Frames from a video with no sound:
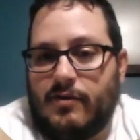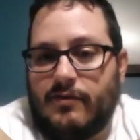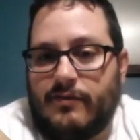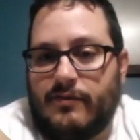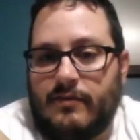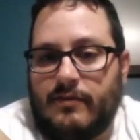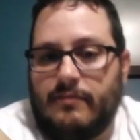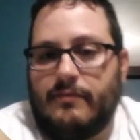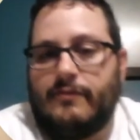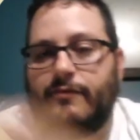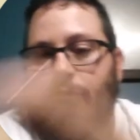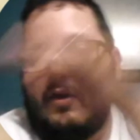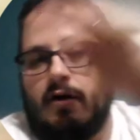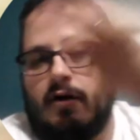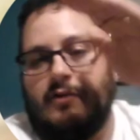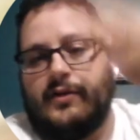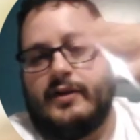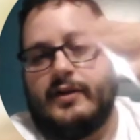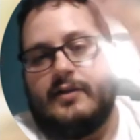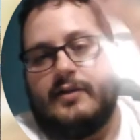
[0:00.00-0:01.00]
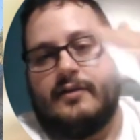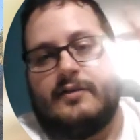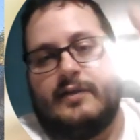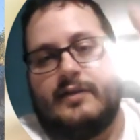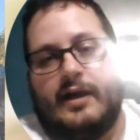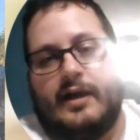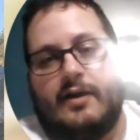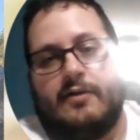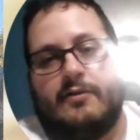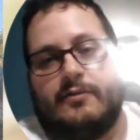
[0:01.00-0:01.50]
from falling
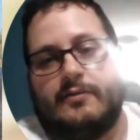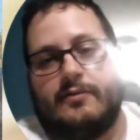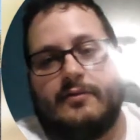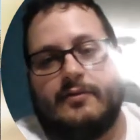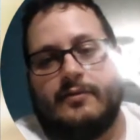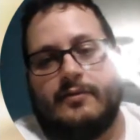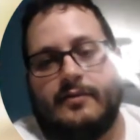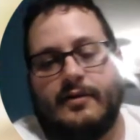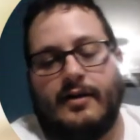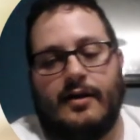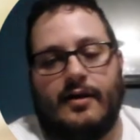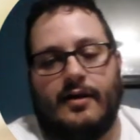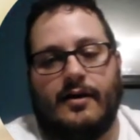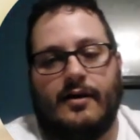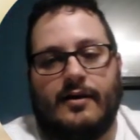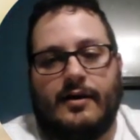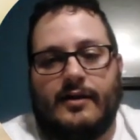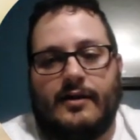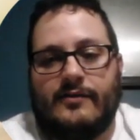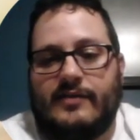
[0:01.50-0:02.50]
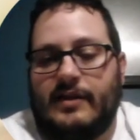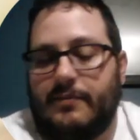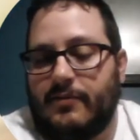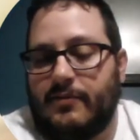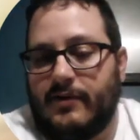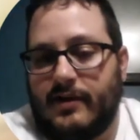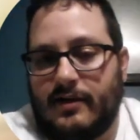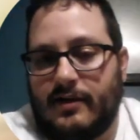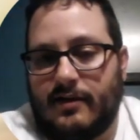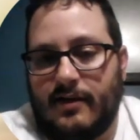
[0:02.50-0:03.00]
down a steeper
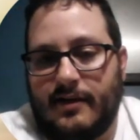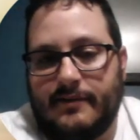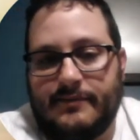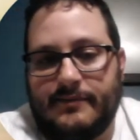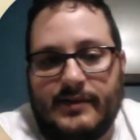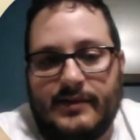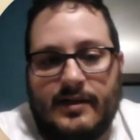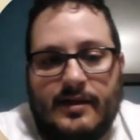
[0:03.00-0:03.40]
incline